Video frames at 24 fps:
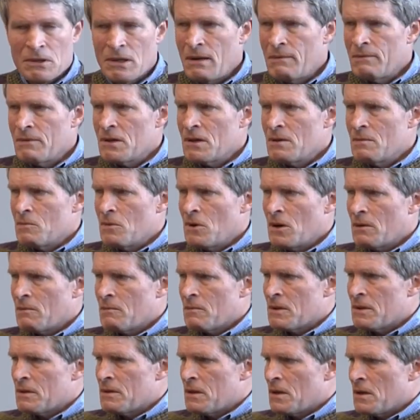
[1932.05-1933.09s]
Never did work
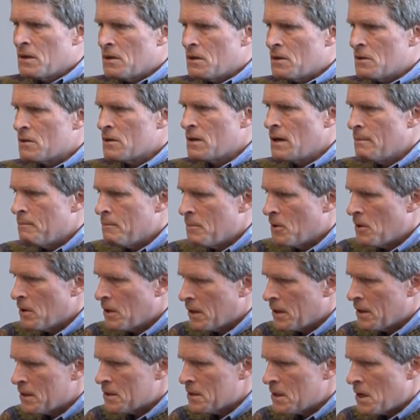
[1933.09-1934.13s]
with uh, the Trump
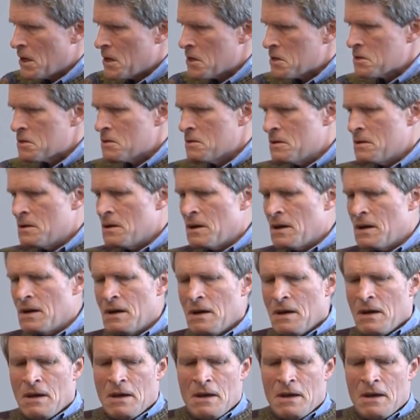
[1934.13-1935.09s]
organization, uh,